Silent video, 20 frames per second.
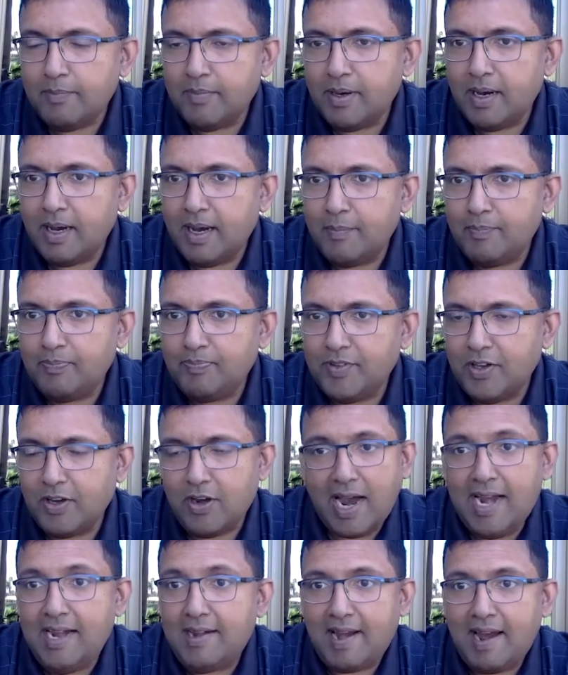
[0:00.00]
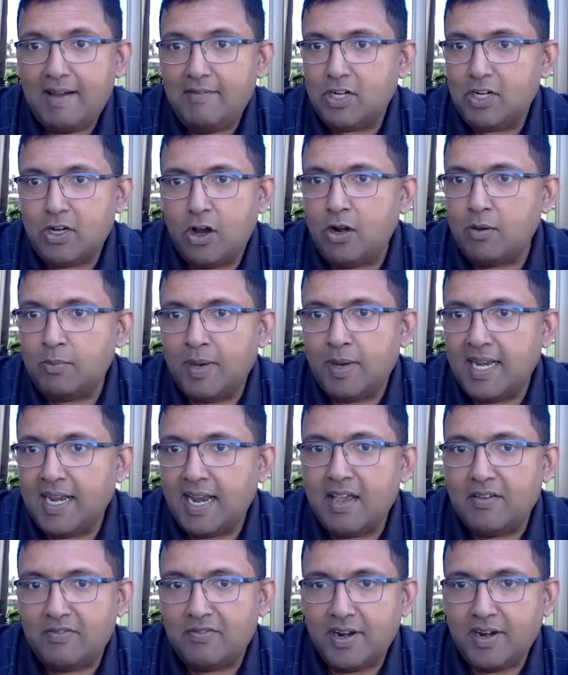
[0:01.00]
I traveled all my
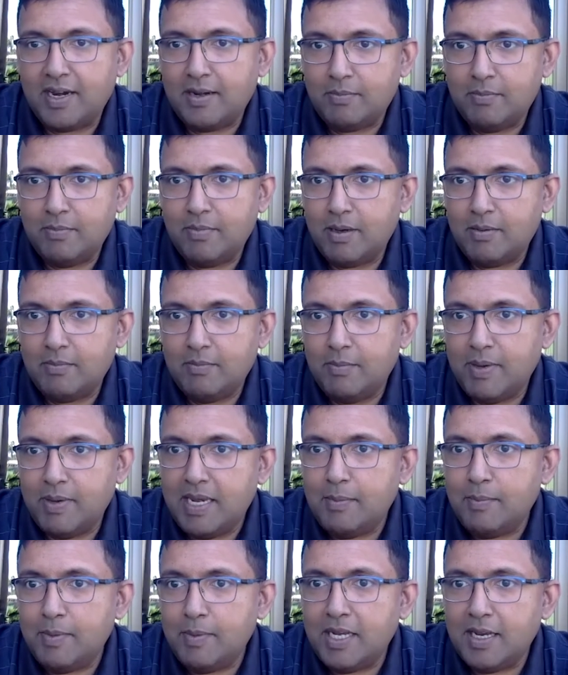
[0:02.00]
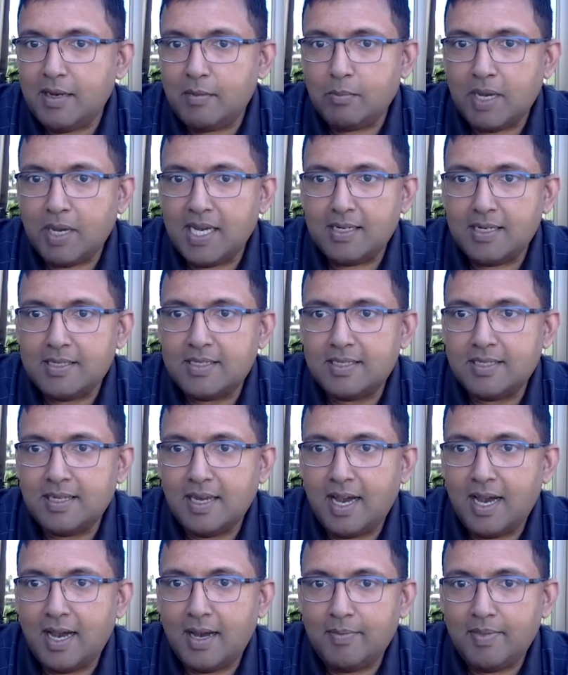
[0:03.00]
life, right? Many million miles
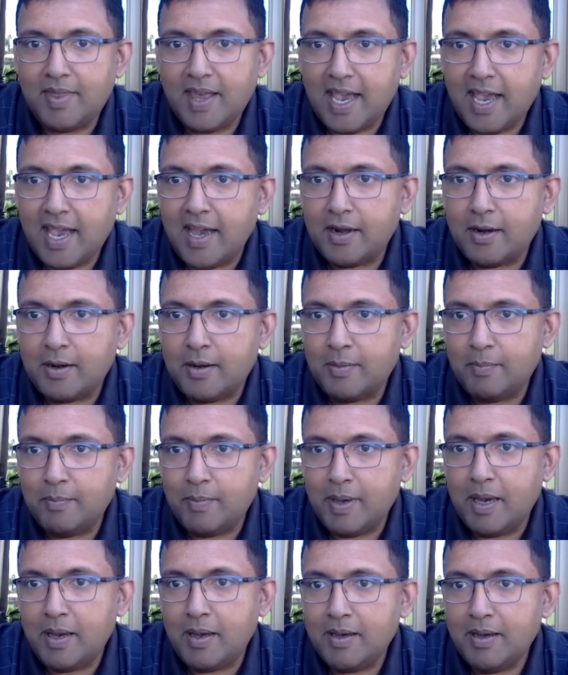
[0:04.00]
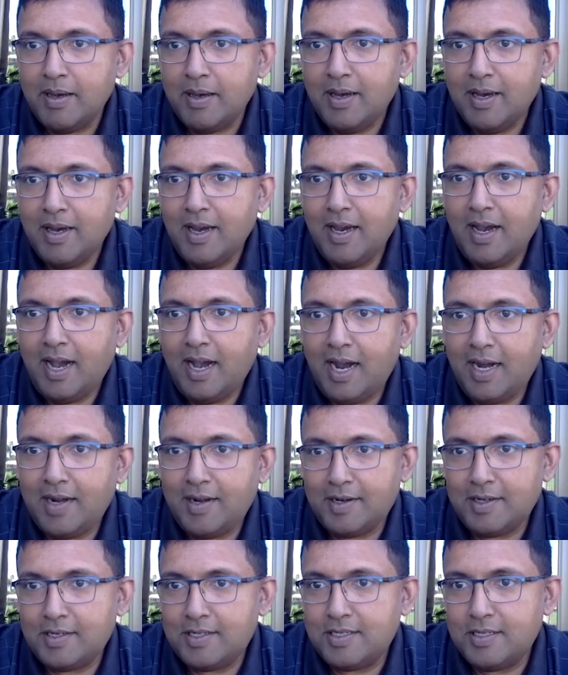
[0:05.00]
in the air,
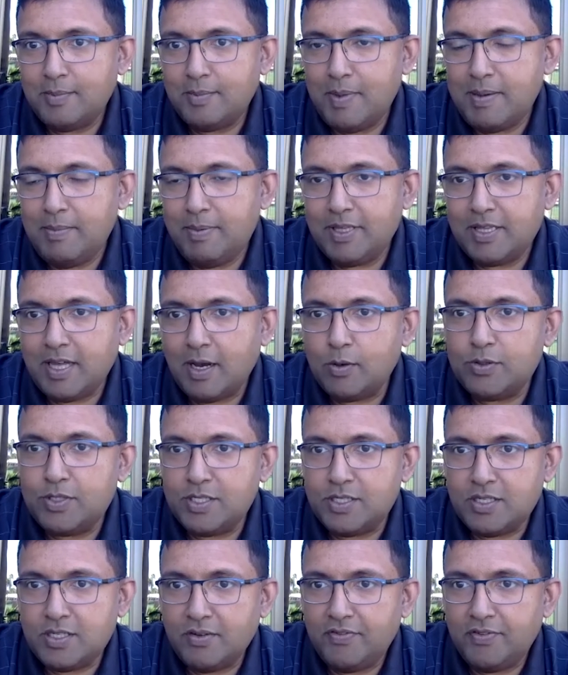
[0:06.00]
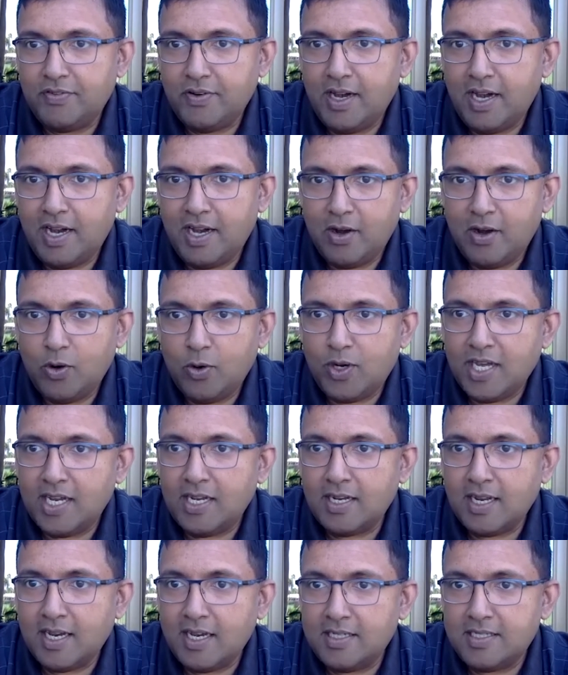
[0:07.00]
hundreds, maybe thousands of hotel
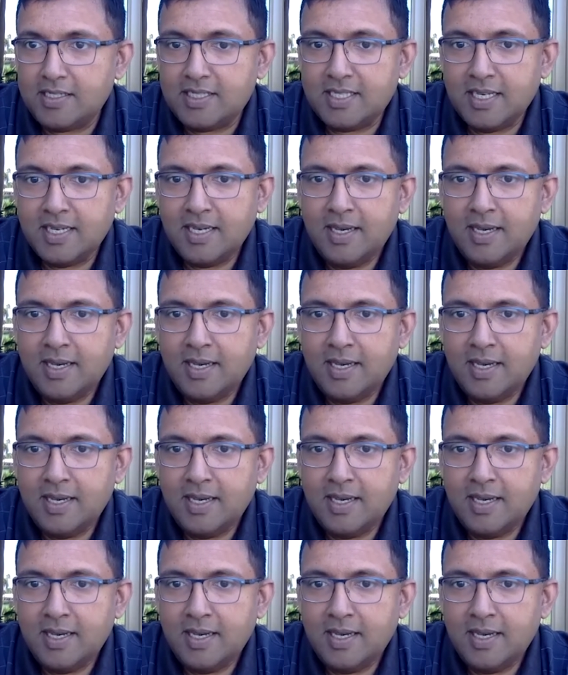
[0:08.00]
nights.